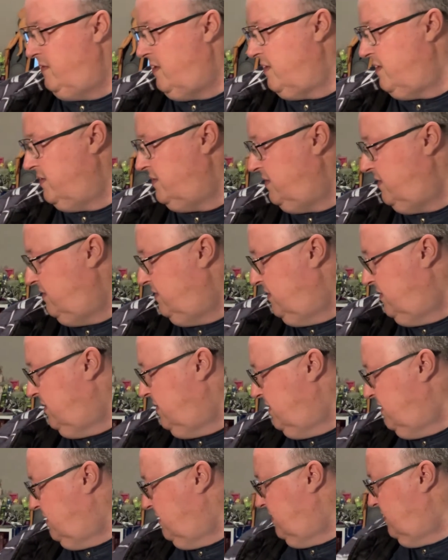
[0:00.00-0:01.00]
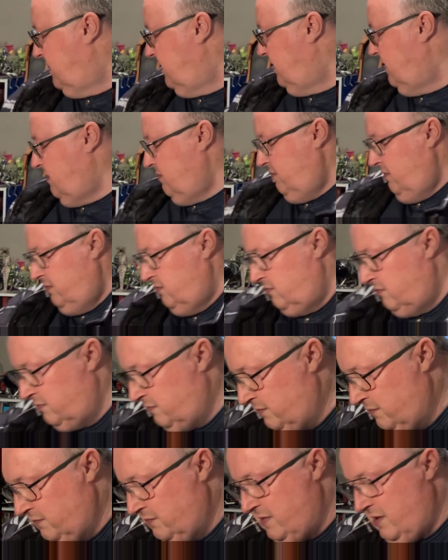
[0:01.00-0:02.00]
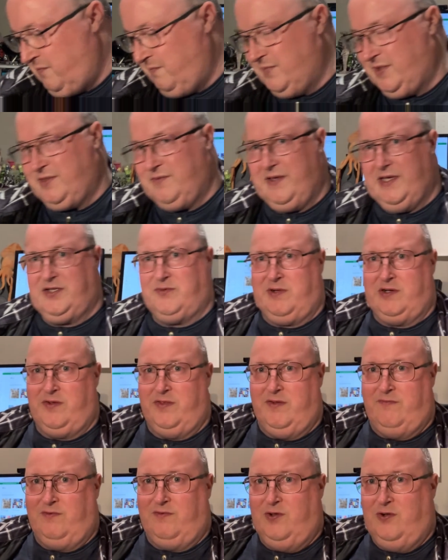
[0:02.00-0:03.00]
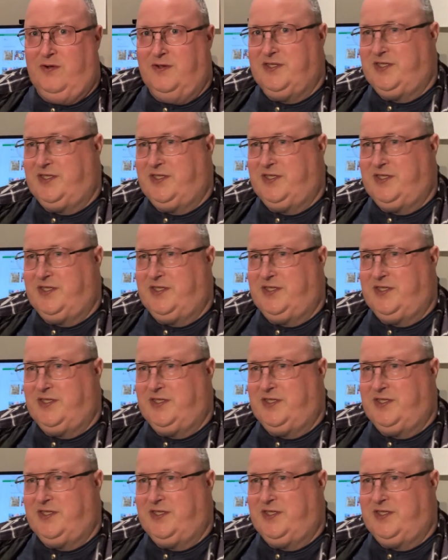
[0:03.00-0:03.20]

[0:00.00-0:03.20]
like I said. Oh, oops, that's one on the floor,